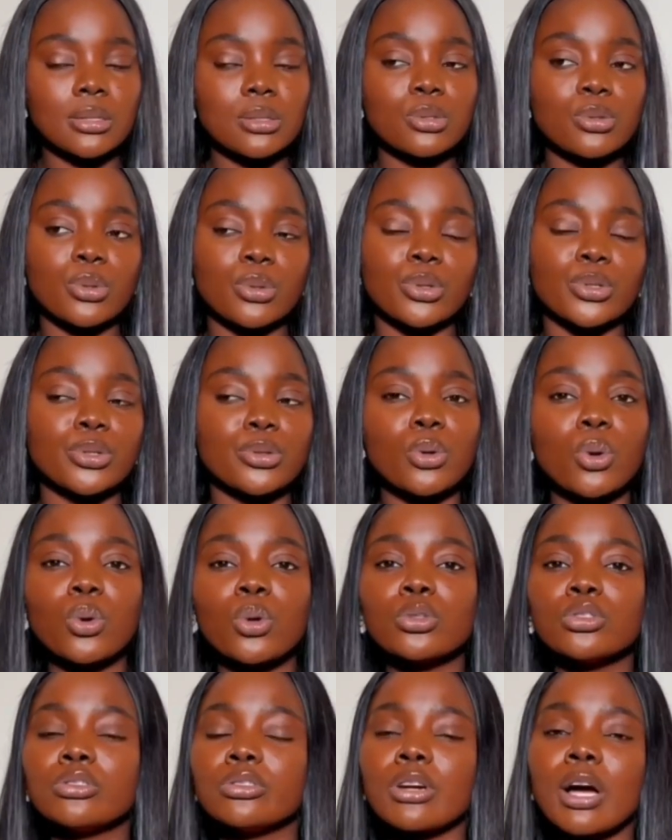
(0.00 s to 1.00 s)
So you
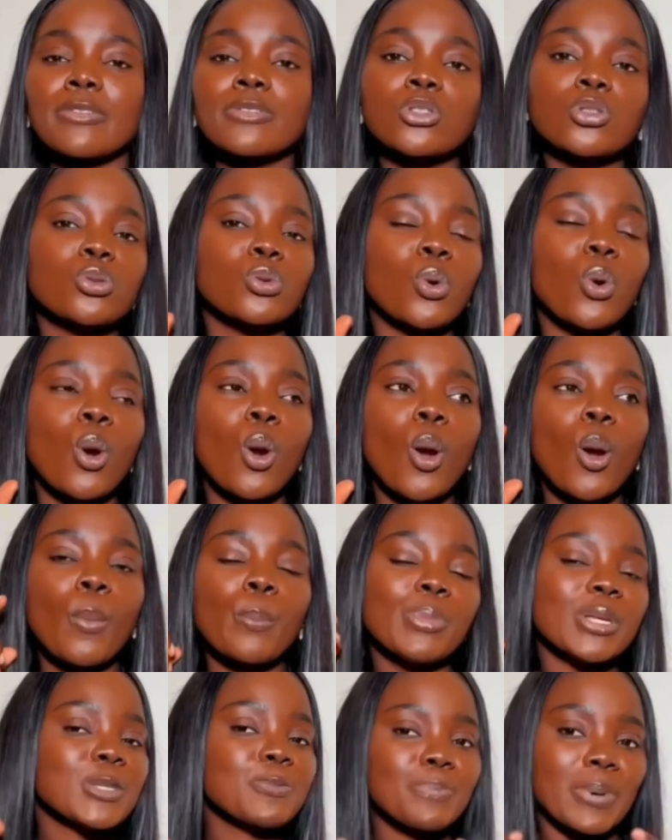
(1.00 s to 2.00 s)
know, you have to
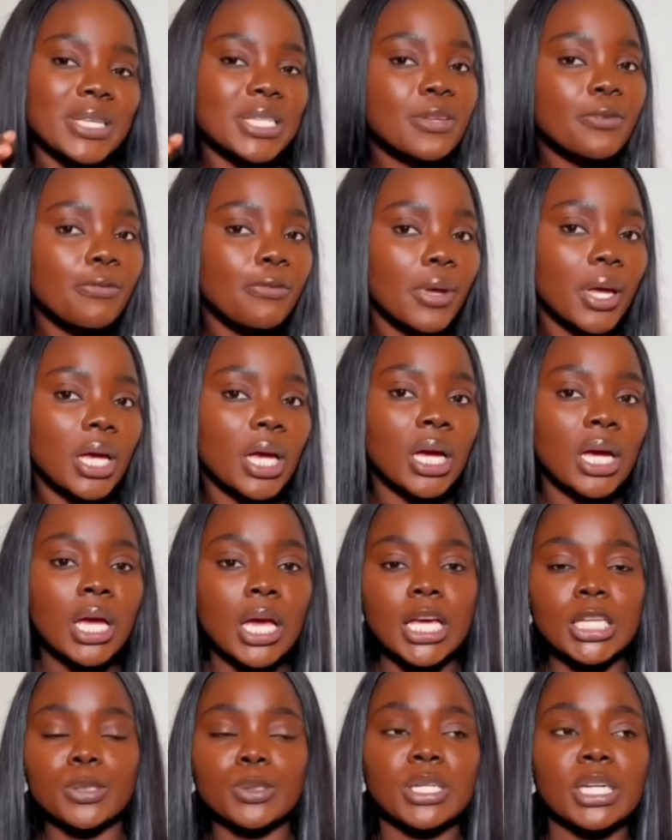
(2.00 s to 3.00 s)
be specific,
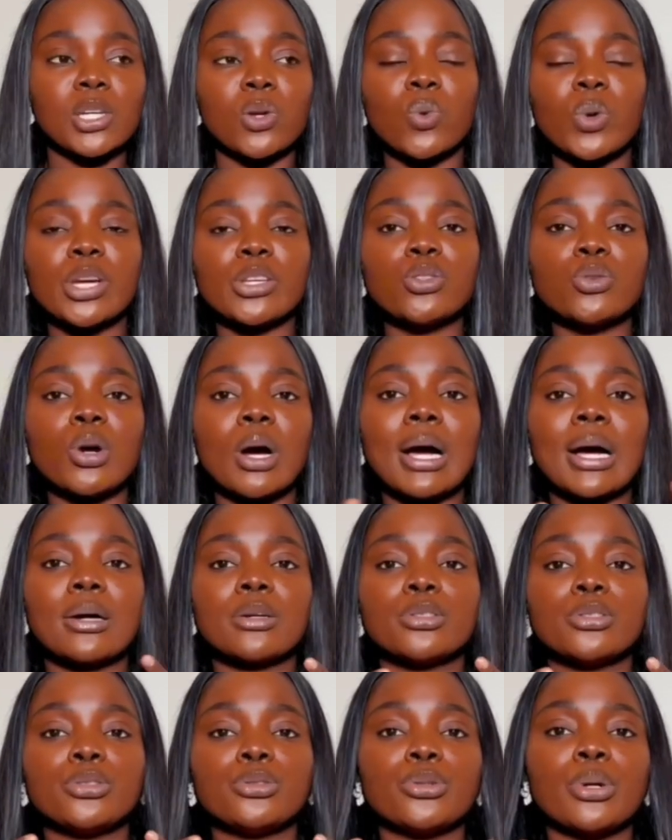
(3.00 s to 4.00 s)
especially when you
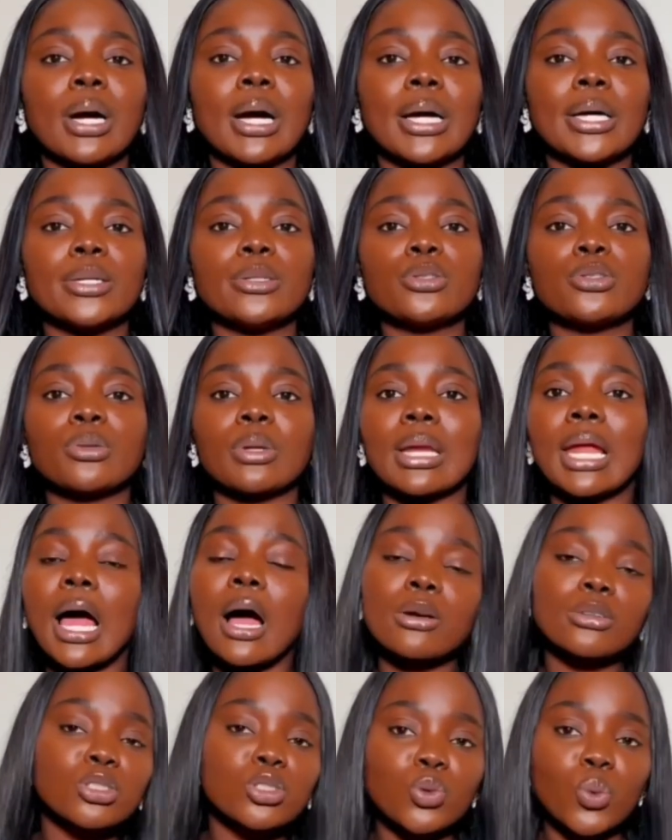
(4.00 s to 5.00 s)
are into
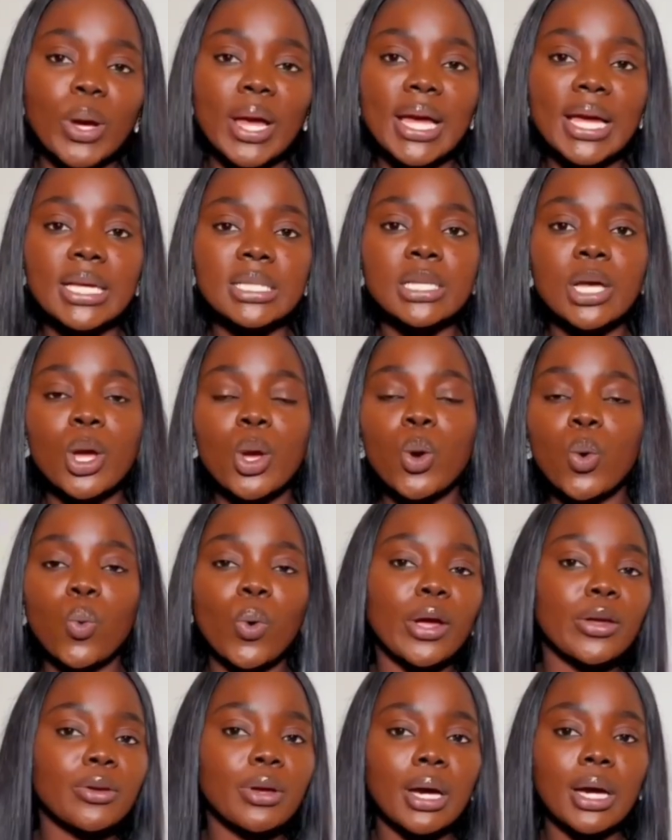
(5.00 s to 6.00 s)
lounge wears,
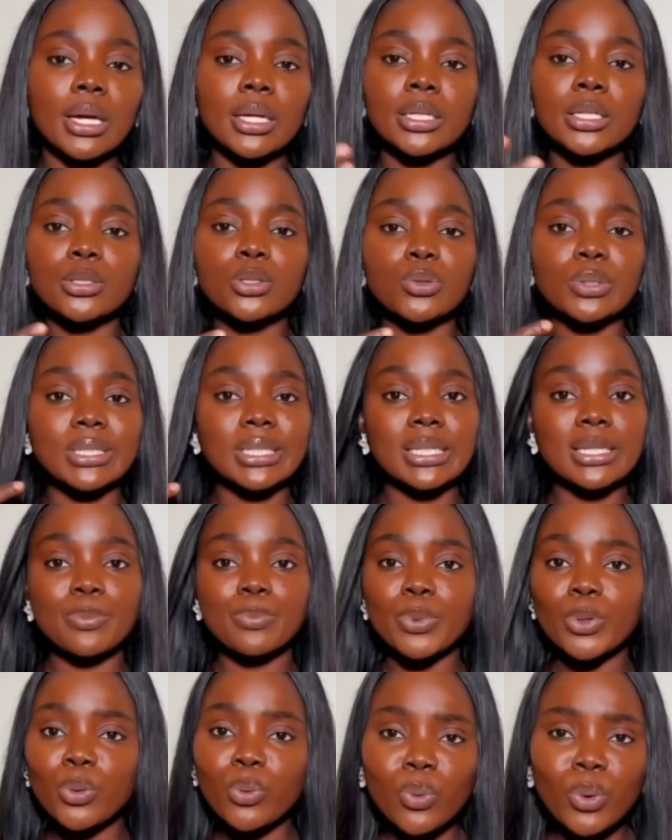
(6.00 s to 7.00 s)
when you are into
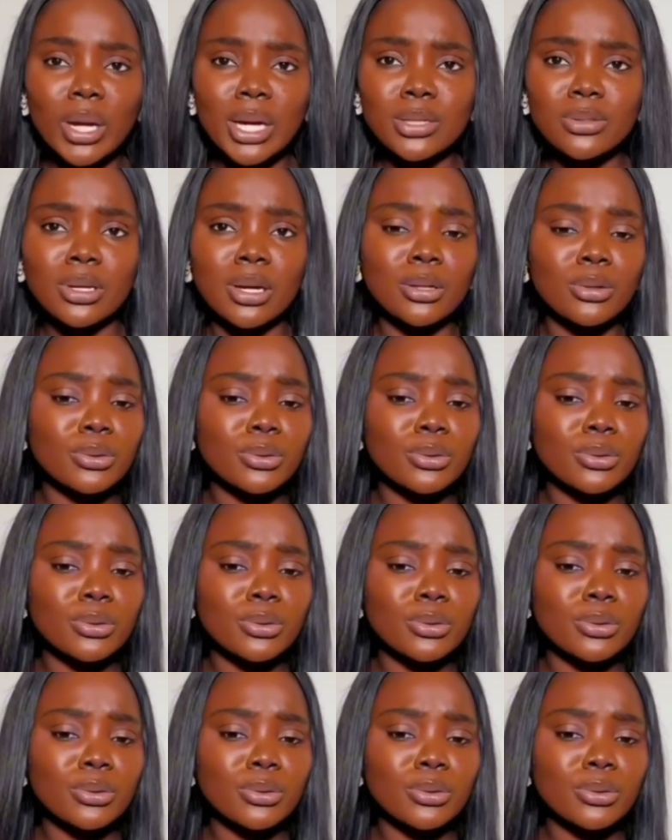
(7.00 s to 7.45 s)
sleeping wears, you